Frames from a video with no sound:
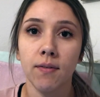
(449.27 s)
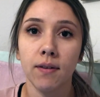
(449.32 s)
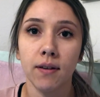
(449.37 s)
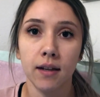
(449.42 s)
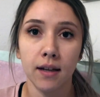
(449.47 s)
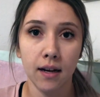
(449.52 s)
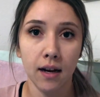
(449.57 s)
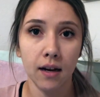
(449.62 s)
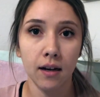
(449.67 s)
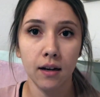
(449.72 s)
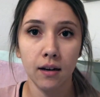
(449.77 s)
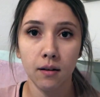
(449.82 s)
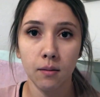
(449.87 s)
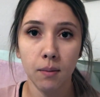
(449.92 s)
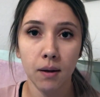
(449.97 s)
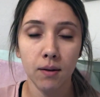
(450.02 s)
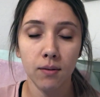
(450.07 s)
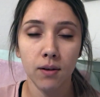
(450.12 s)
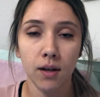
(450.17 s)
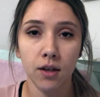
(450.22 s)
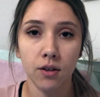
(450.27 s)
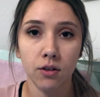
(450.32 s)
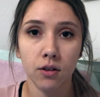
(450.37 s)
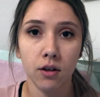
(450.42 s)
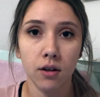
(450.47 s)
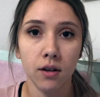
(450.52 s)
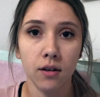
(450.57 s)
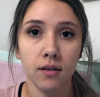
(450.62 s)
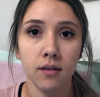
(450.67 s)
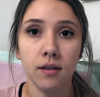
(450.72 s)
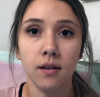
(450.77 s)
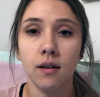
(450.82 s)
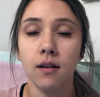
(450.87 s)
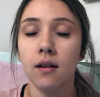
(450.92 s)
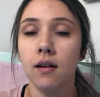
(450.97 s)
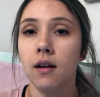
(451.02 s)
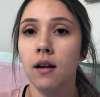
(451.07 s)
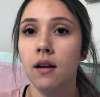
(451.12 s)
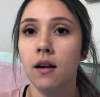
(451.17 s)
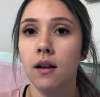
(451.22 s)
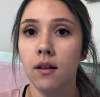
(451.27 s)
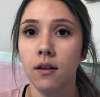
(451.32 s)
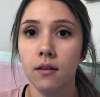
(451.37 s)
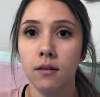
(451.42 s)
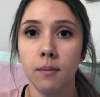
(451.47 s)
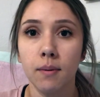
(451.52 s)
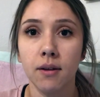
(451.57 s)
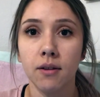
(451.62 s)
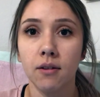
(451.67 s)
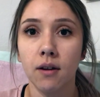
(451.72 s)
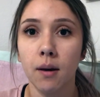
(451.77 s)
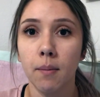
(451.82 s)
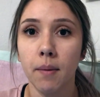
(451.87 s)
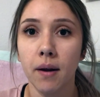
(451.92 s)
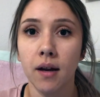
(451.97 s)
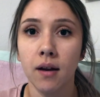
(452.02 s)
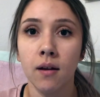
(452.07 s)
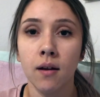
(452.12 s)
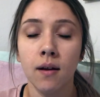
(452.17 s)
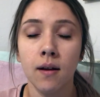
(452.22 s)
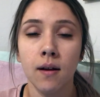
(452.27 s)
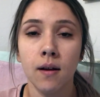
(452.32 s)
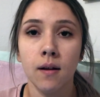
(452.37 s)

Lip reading: feel like I need to make flashcards. Another semester I might